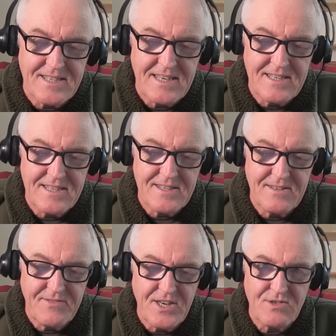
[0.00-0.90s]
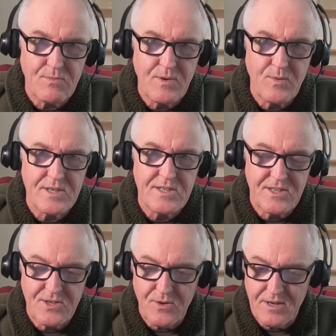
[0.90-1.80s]
And the first one we wanted to
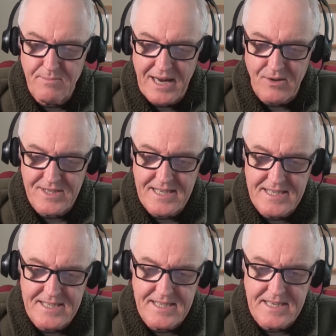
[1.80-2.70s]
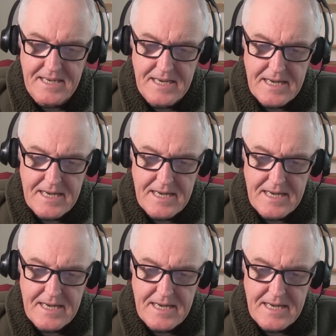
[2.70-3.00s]
talk about is the